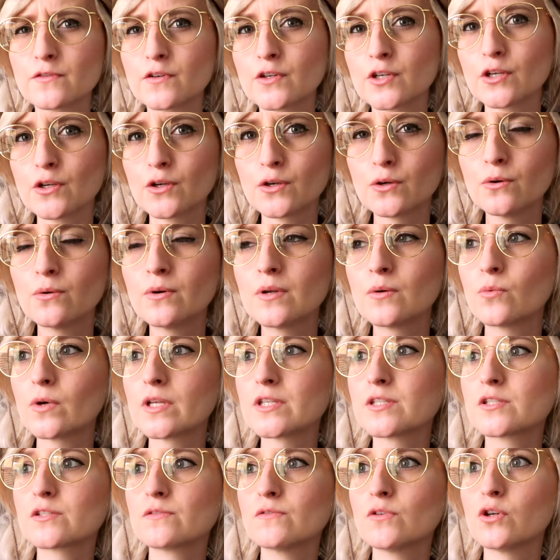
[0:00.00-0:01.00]
for you and
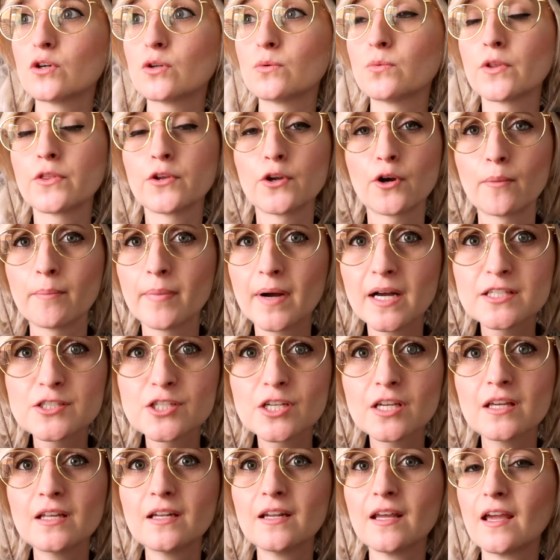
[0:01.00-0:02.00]
what's good with your
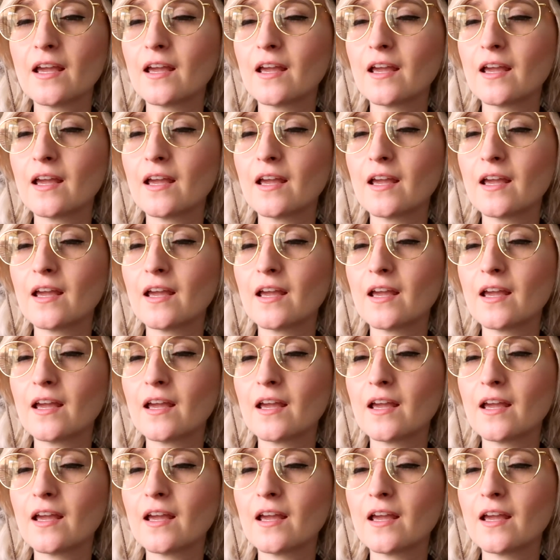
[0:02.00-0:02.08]
budget